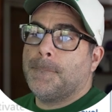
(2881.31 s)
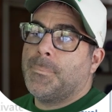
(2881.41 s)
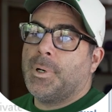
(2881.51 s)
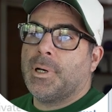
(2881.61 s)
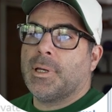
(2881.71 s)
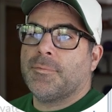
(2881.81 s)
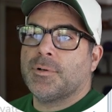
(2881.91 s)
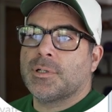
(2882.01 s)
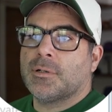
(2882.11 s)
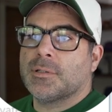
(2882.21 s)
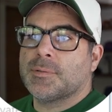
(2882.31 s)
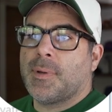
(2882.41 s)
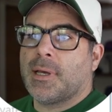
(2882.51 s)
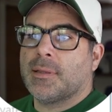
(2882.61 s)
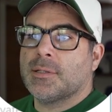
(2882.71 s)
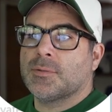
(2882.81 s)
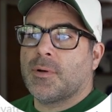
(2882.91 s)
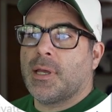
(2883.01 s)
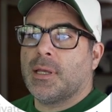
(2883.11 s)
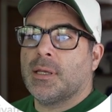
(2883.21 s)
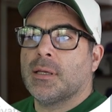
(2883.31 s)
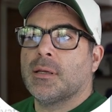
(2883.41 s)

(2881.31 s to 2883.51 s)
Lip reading: but if we turn this back this way,